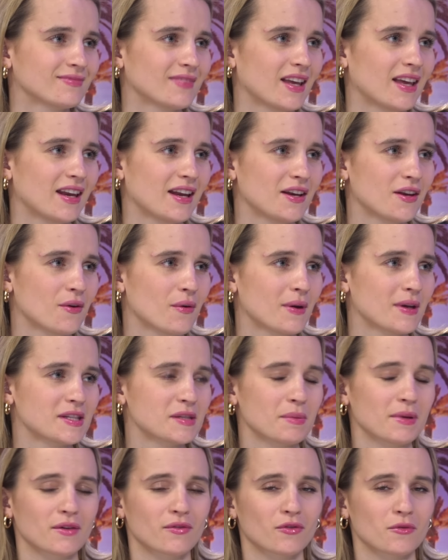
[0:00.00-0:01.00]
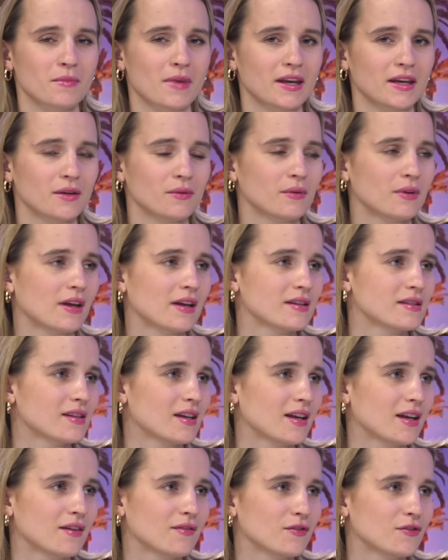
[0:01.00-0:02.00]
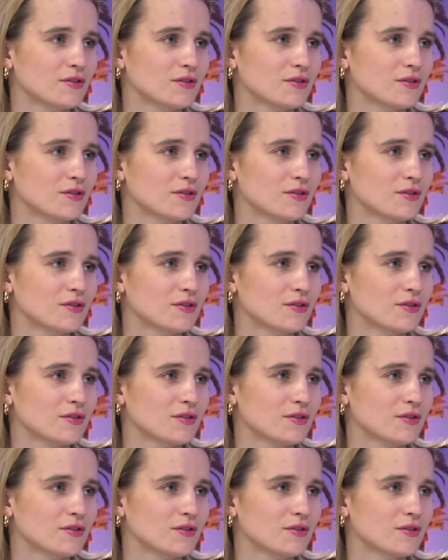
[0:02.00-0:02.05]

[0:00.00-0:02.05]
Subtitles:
And I know I speak for many when I say give your